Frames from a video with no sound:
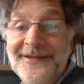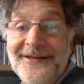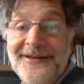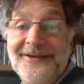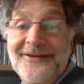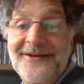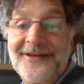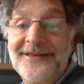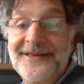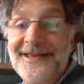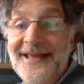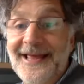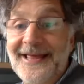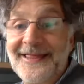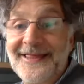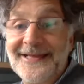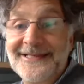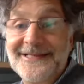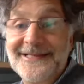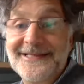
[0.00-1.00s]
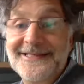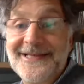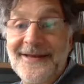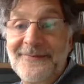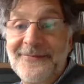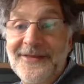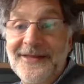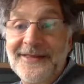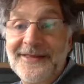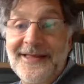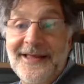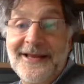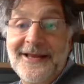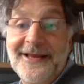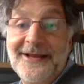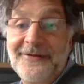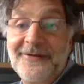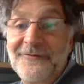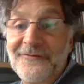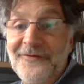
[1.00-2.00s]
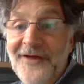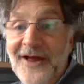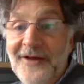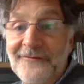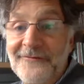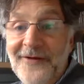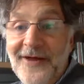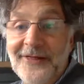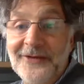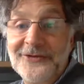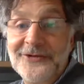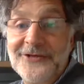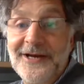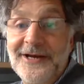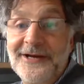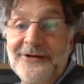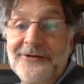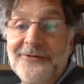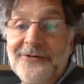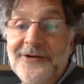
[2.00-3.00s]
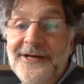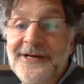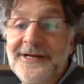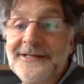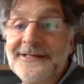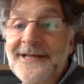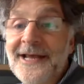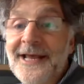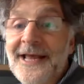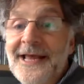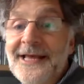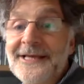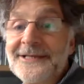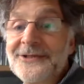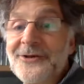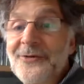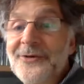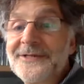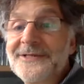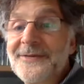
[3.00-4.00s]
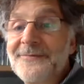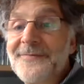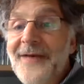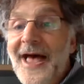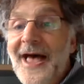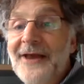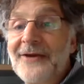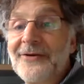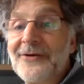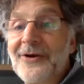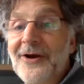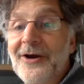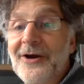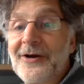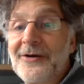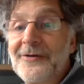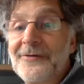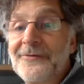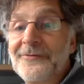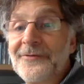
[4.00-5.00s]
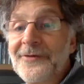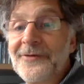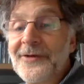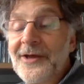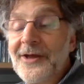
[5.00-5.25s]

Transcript: And that this is something that can confound phylogenetic trees. So it's a matter of